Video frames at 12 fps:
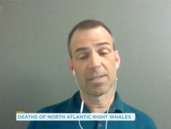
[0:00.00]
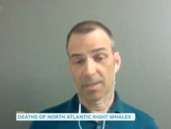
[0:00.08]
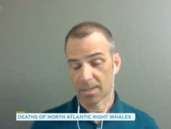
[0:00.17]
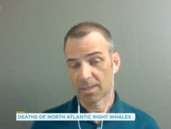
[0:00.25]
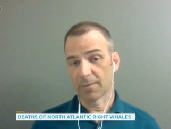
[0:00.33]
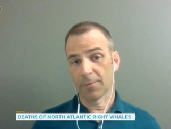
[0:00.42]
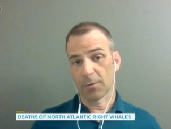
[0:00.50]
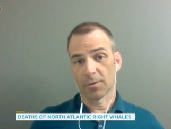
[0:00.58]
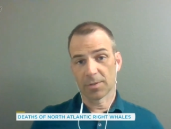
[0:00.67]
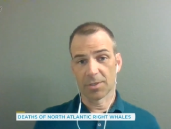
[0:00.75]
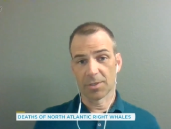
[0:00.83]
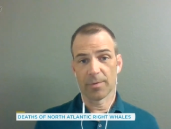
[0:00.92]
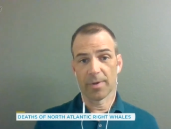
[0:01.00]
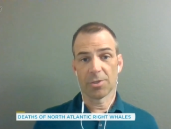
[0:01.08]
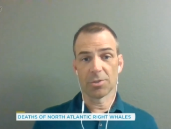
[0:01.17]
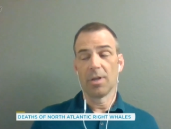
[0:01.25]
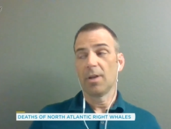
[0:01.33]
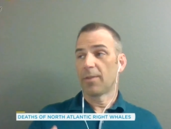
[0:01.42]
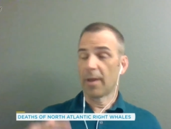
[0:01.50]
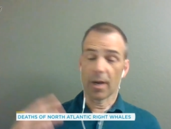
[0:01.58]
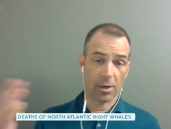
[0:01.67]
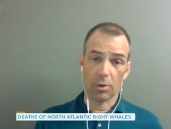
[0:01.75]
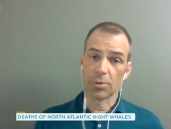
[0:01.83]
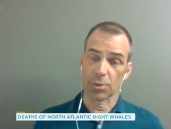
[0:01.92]
This is the difficult situation. They
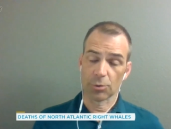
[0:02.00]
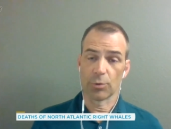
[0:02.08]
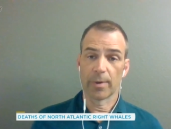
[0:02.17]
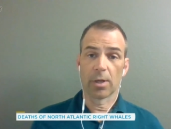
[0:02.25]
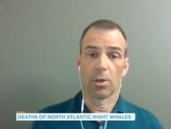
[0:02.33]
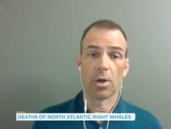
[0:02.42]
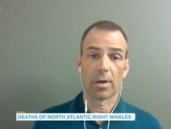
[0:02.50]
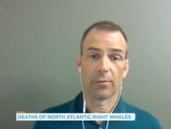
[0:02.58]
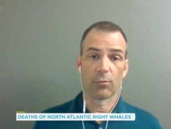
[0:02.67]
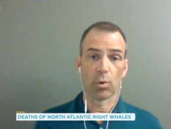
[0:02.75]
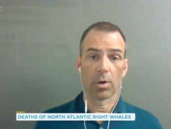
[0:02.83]
are also doing a lot